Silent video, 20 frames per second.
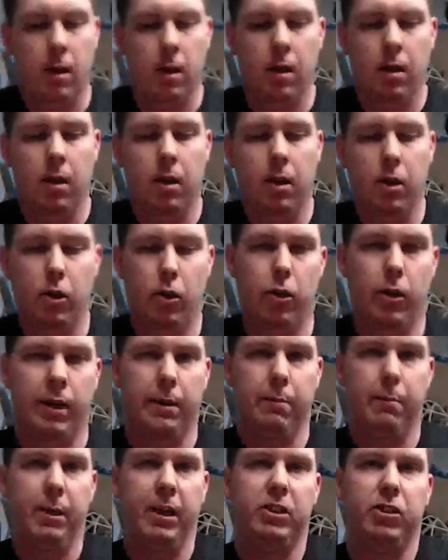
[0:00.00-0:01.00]
you know, like
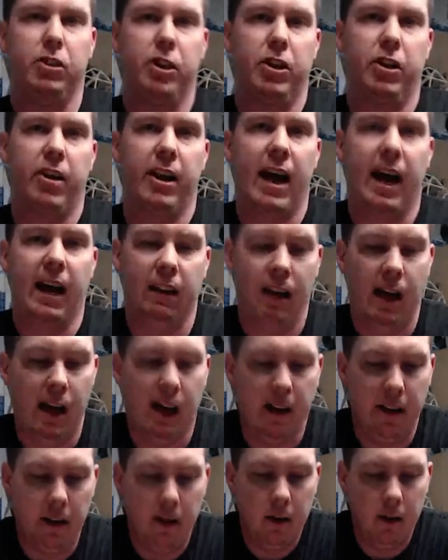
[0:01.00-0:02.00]
basically your nylon
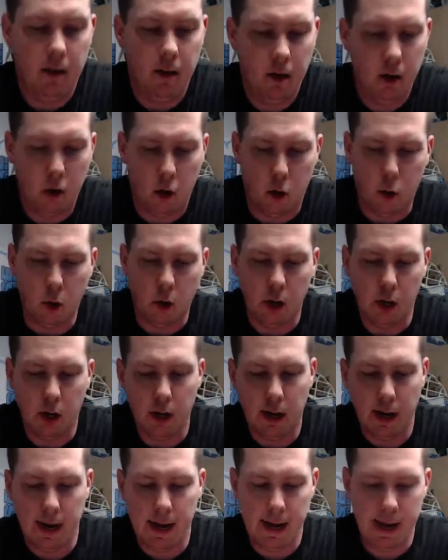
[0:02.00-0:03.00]
or
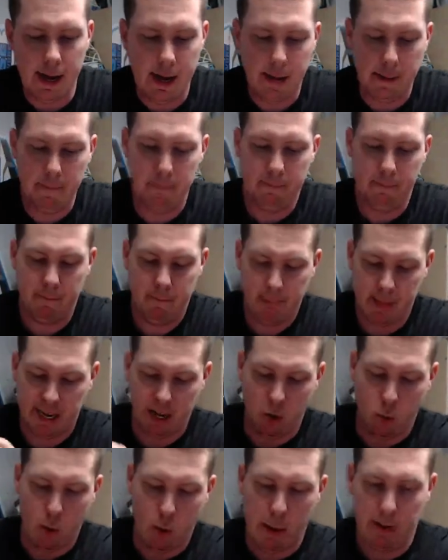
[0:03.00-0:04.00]
um, like a
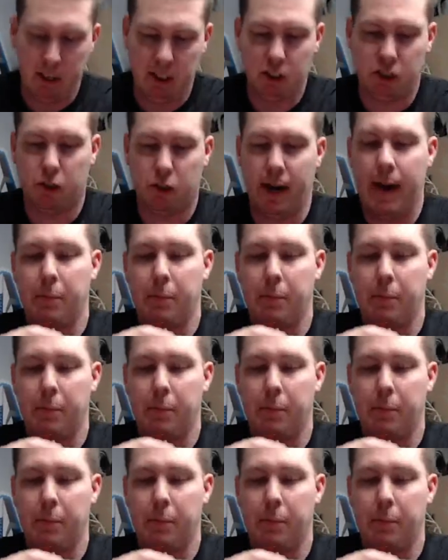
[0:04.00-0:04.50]
webbing strap.